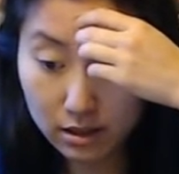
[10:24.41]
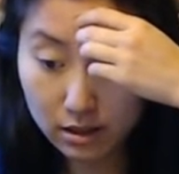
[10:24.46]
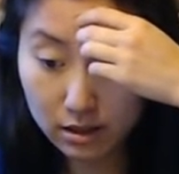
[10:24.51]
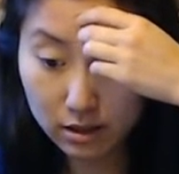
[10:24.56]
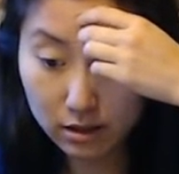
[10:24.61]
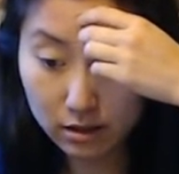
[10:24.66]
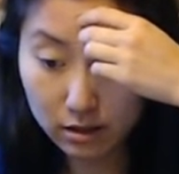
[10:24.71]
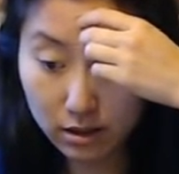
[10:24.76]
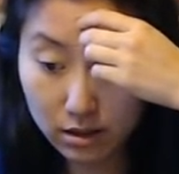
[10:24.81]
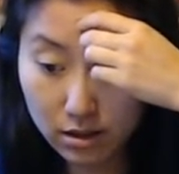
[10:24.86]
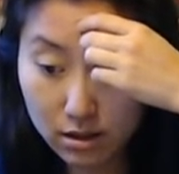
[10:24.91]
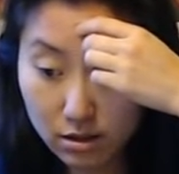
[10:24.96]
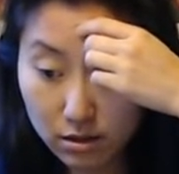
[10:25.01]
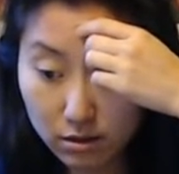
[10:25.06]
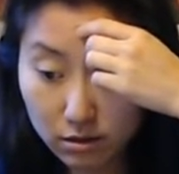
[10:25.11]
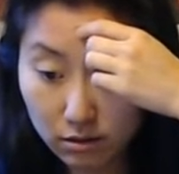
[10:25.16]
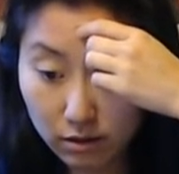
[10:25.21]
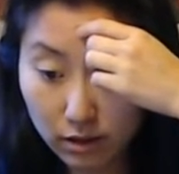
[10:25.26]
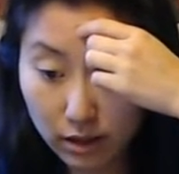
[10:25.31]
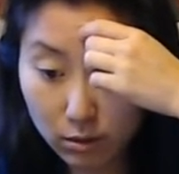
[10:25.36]
Cause
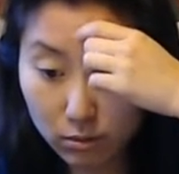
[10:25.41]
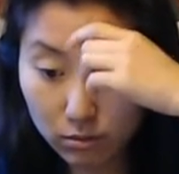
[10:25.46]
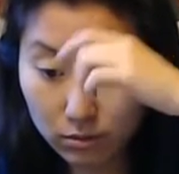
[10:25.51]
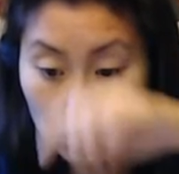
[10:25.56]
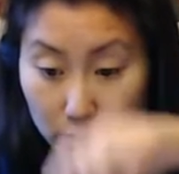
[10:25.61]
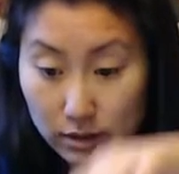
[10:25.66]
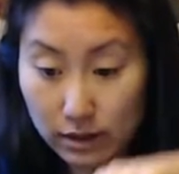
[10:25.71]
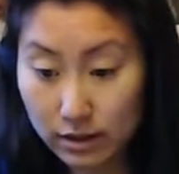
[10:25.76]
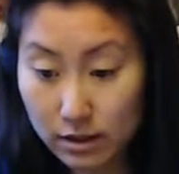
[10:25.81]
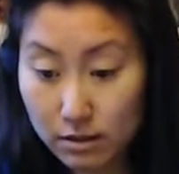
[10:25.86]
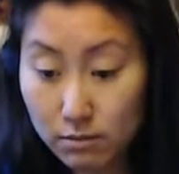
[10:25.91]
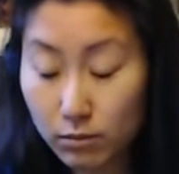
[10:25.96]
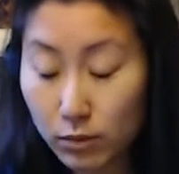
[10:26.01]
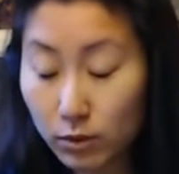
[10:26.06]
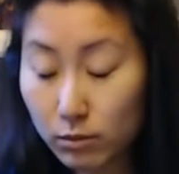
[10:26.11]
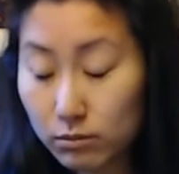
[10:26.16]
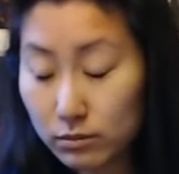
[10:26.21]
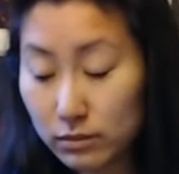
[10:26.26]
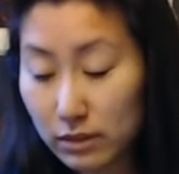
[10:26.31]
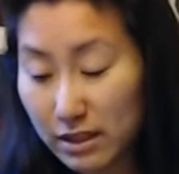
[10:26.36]

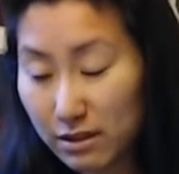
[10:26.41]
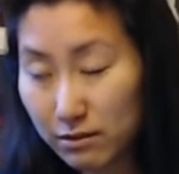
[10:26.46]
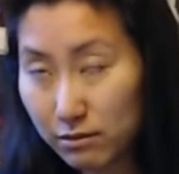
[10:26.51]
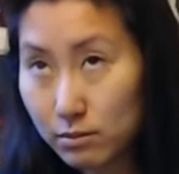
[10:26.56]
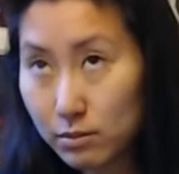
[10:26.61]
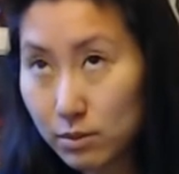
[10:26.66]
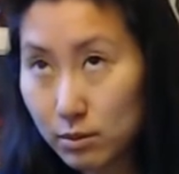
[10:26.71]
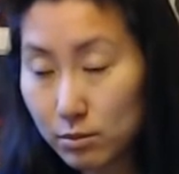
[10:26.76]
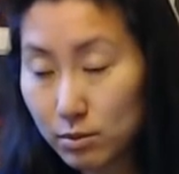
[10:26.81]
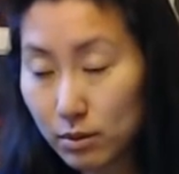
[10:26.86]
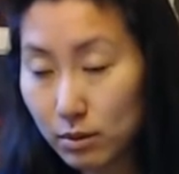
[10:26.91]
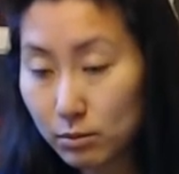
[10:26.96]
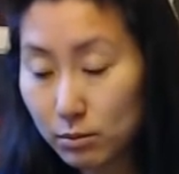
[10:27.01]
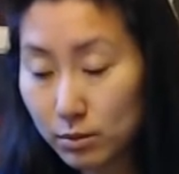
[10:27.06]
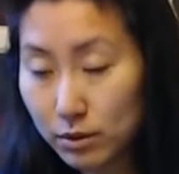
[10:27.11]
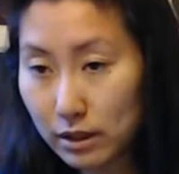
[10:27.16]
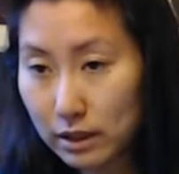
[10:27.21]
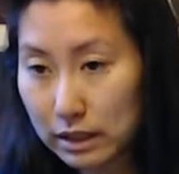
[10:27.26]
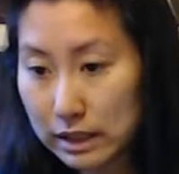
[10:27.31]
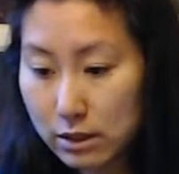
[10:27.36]
I remember Bumblebee, I
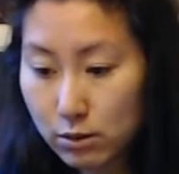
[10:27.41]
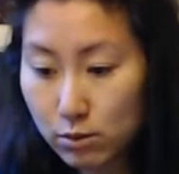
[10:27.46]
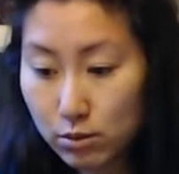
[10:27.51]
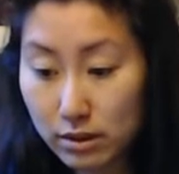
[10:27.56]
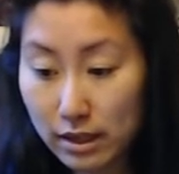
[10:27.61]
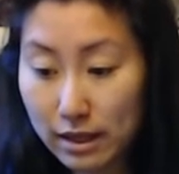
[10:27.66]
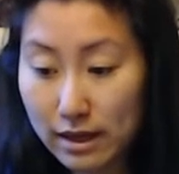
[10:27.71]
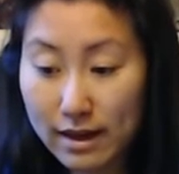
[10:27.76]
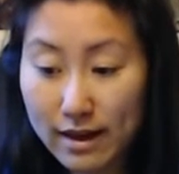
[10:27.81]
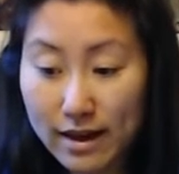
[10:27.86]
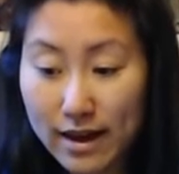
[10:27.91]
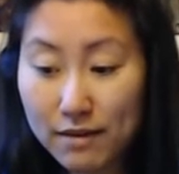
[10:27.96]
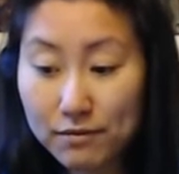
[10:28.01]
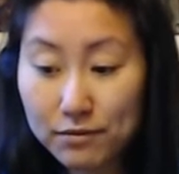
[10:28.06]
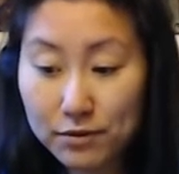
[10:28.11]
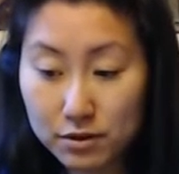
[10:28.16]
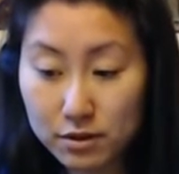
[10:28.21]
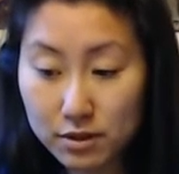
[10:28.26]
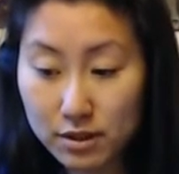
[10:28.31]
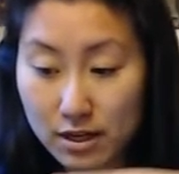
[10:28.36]
think he was like half the
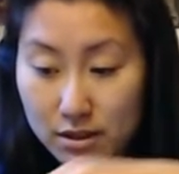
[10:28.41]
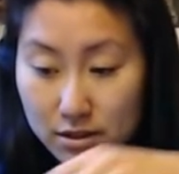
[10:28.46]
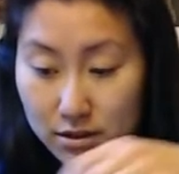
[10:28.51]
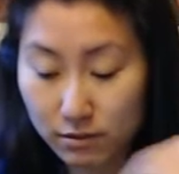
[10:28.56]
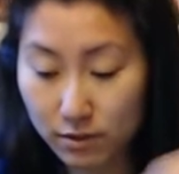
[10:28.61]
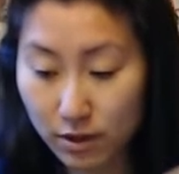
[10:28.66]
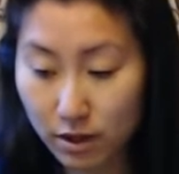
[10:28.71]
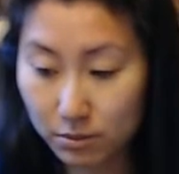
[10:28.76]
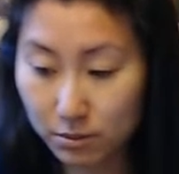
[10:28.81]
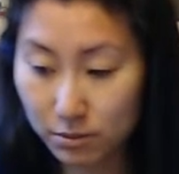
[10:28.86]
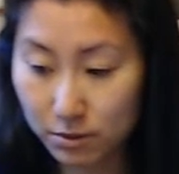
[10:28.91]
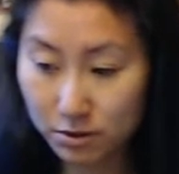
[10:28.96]
size of Optimus.